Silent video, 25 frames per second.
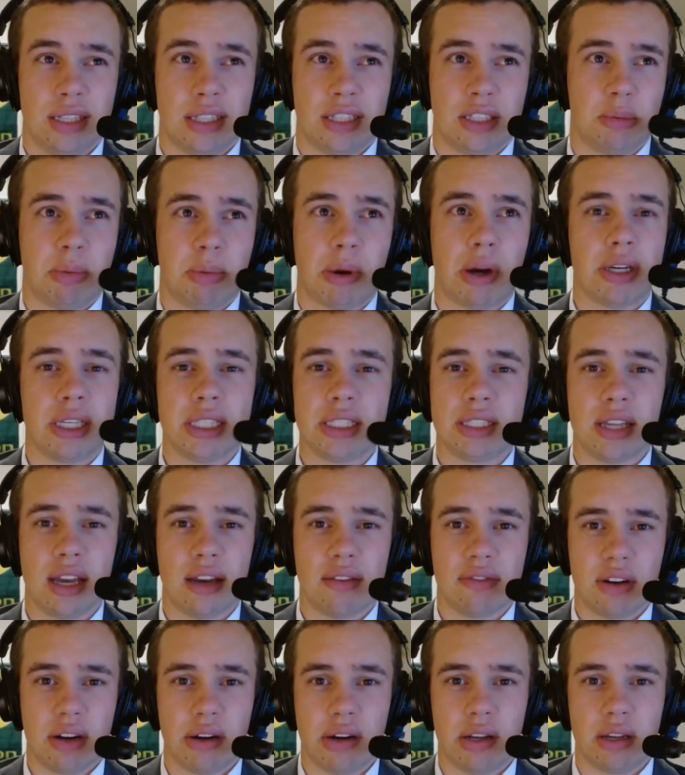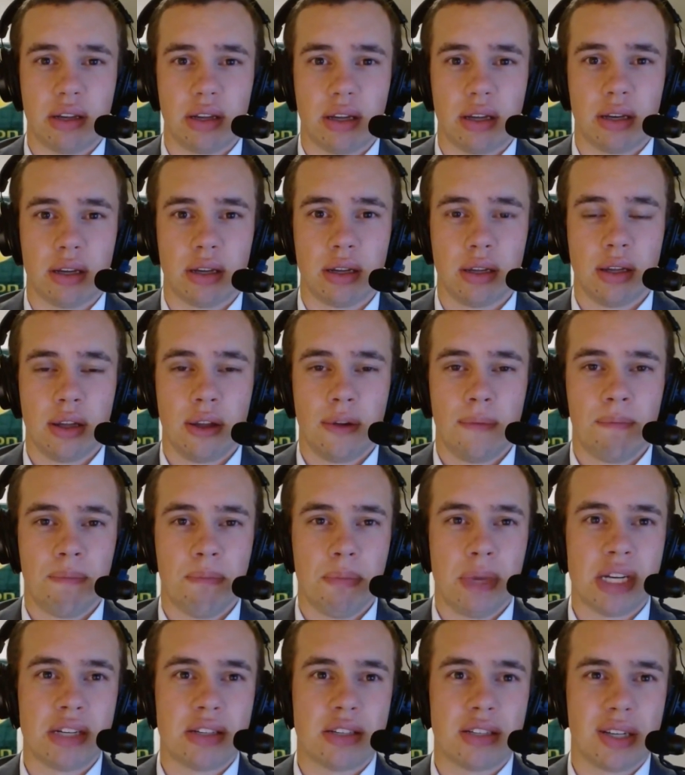Yeah, Sparty's not very good.
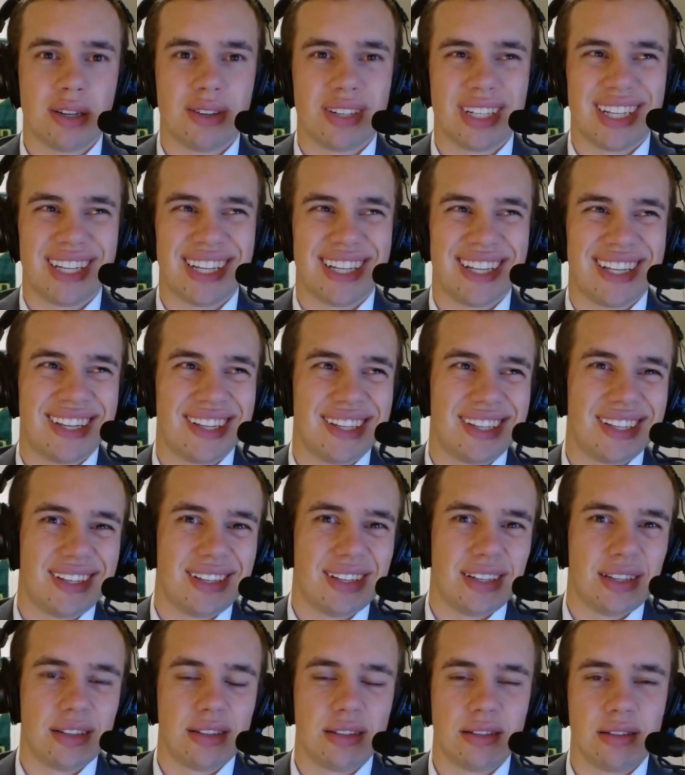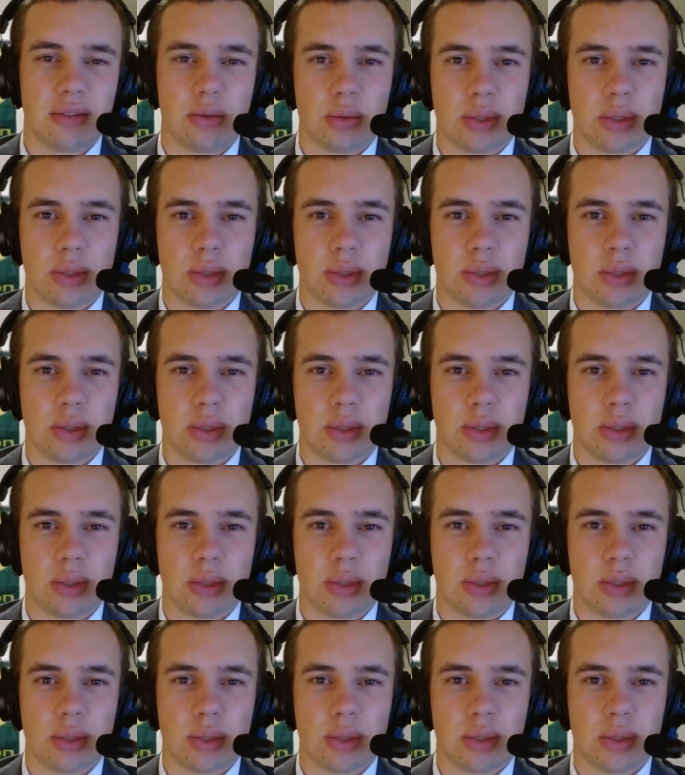Minnesota,